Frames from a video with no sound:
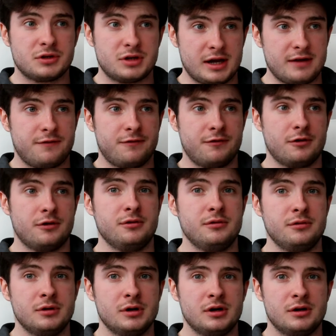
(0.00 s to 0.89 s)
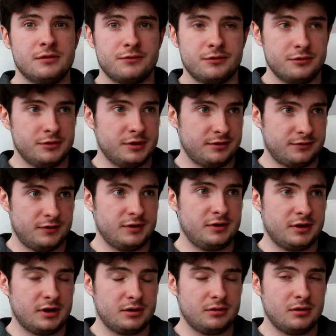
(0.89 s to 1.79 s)
to get through this
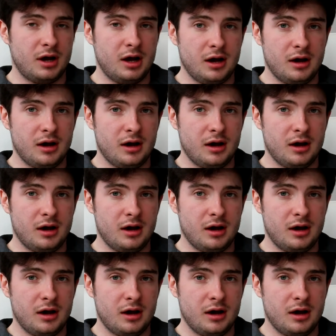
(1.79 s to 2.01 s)
video.